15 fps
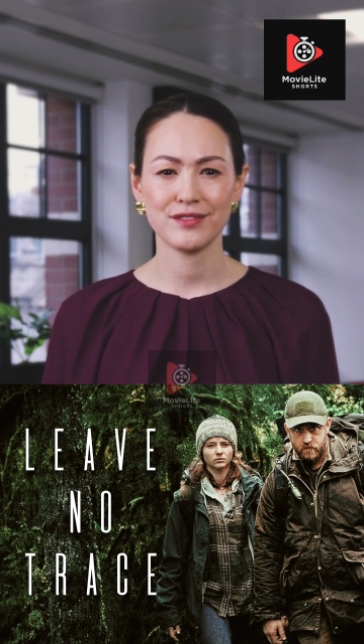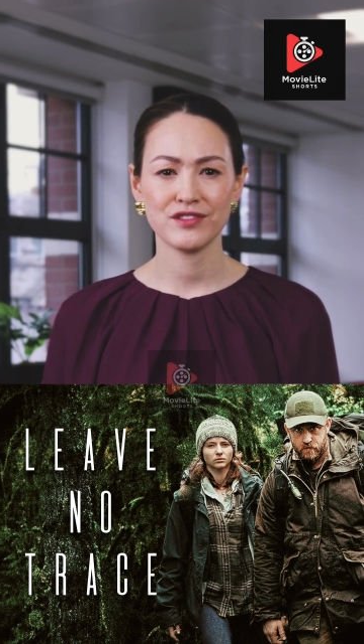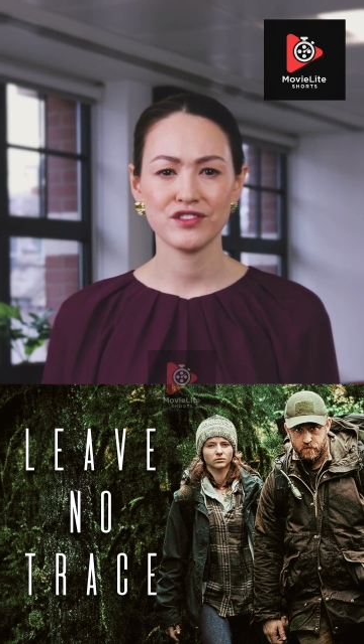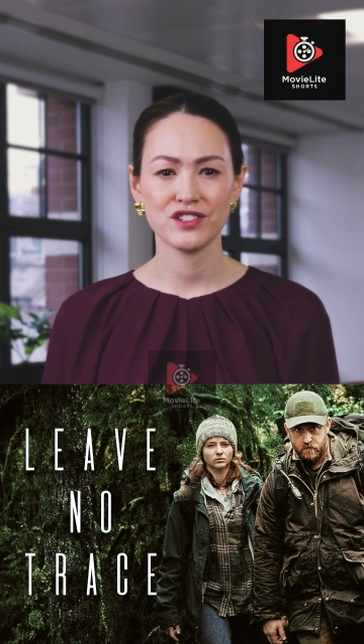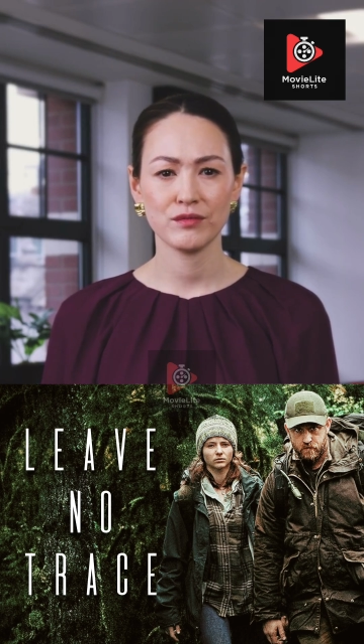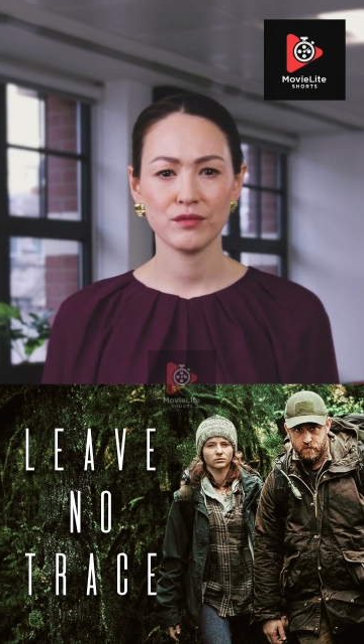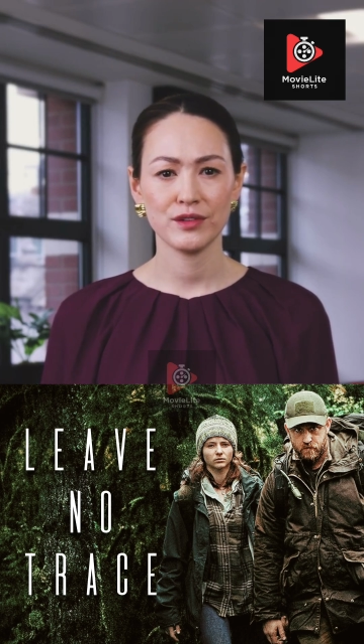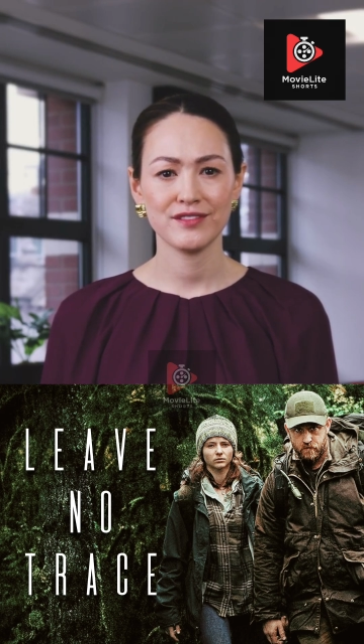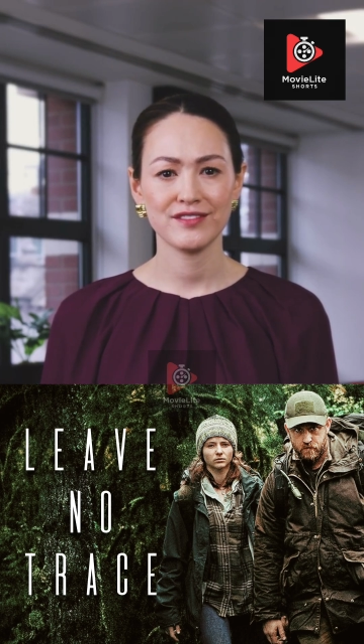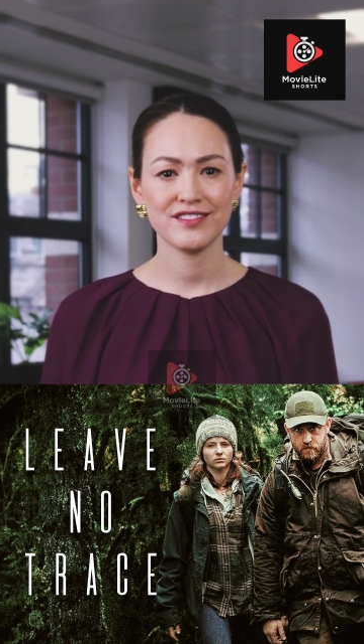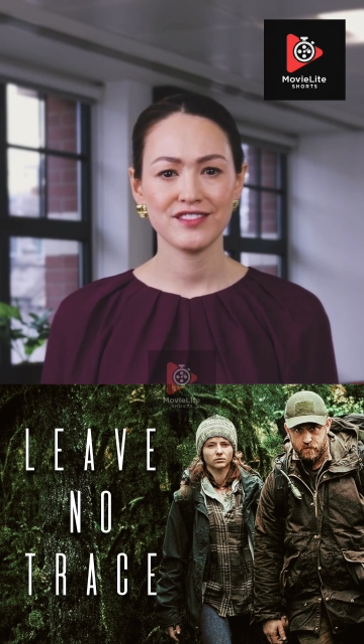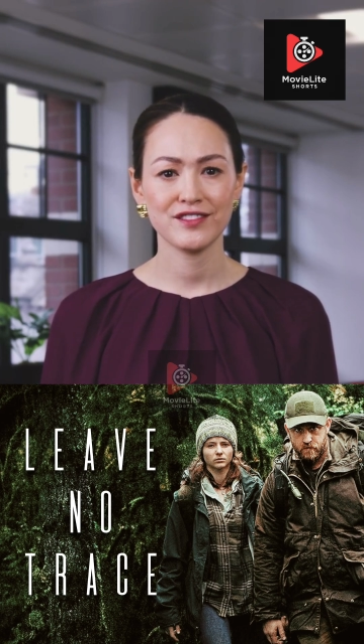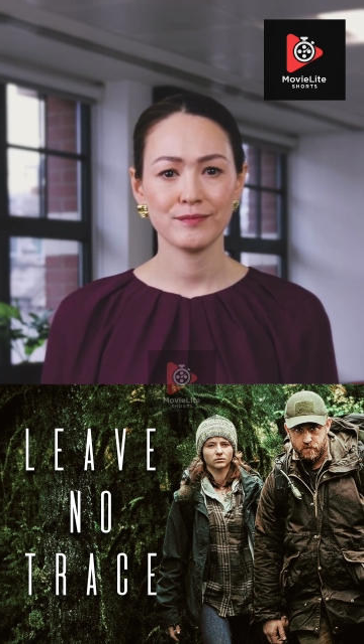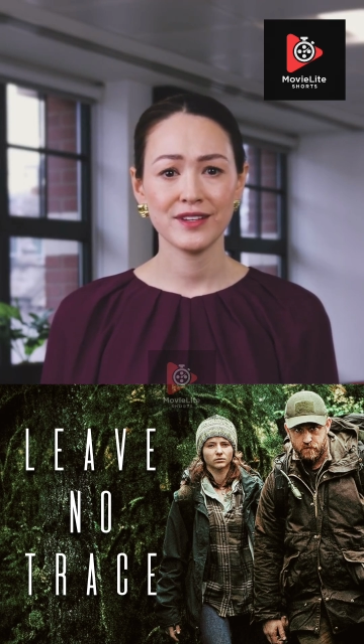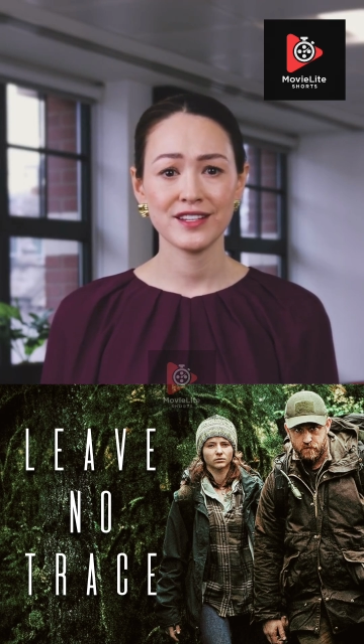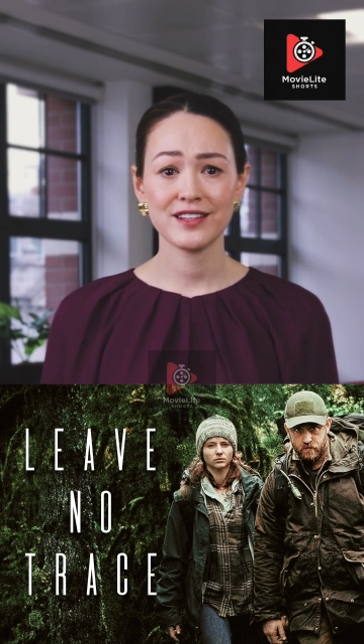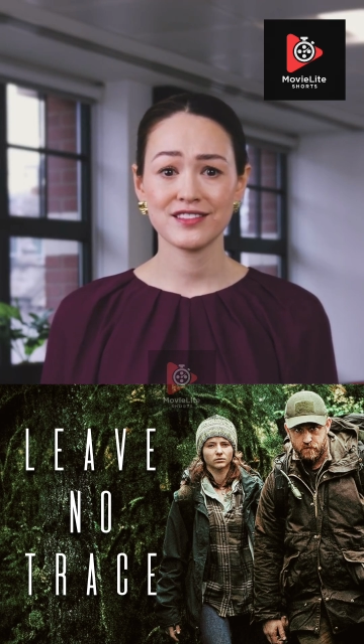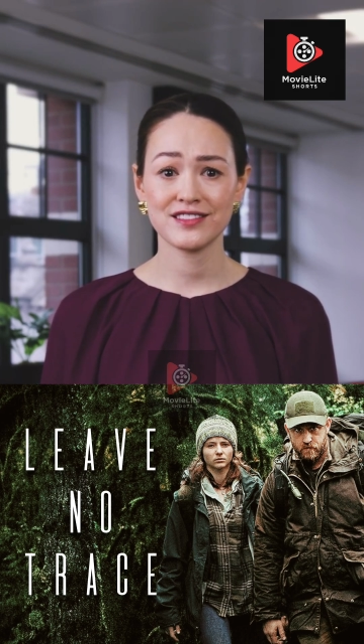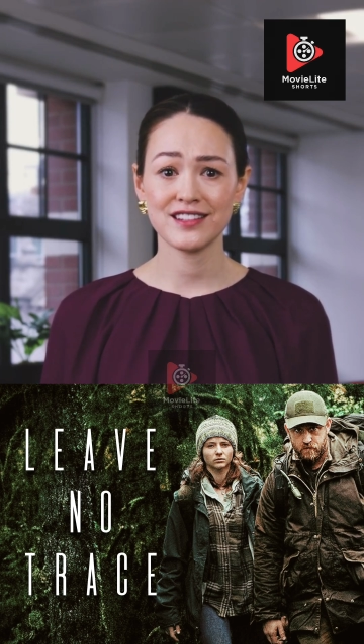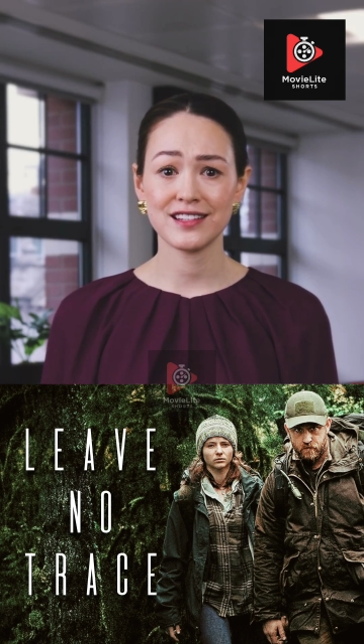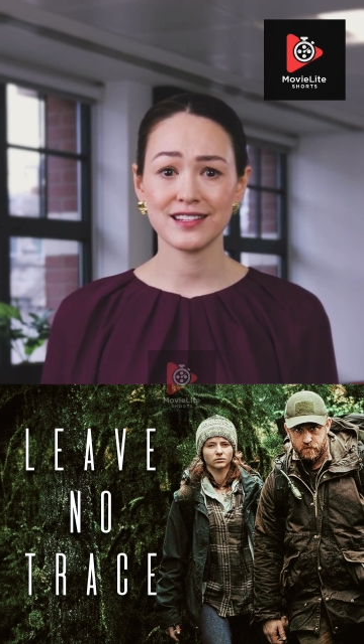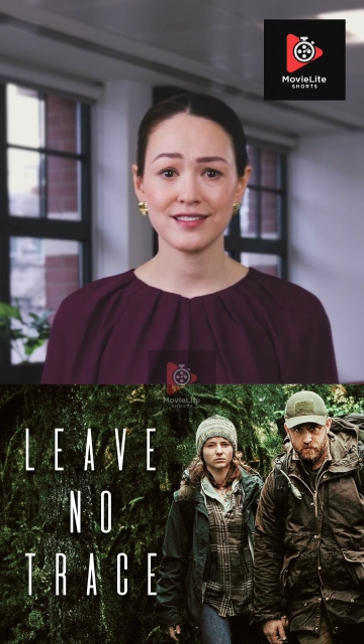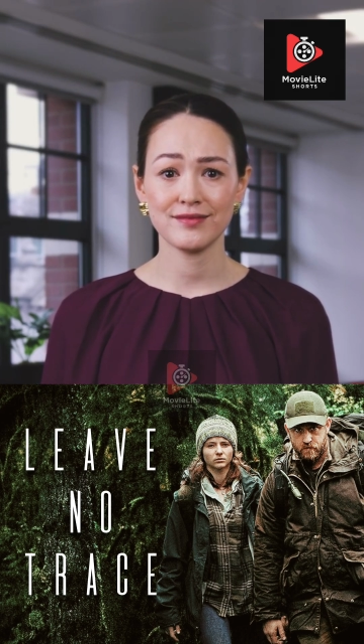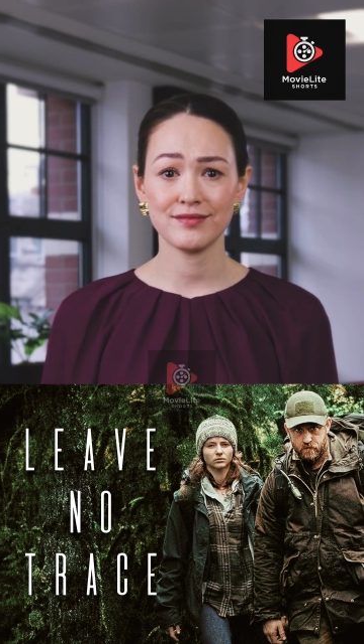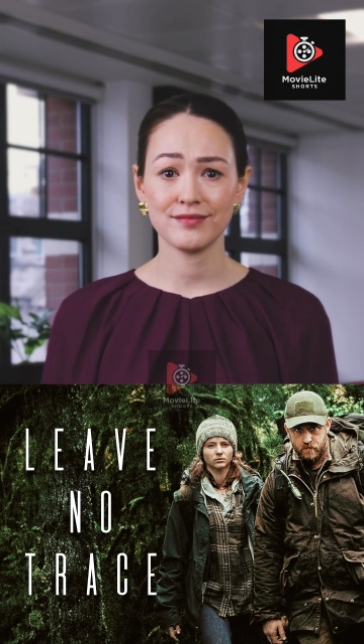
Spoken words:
She wants stability.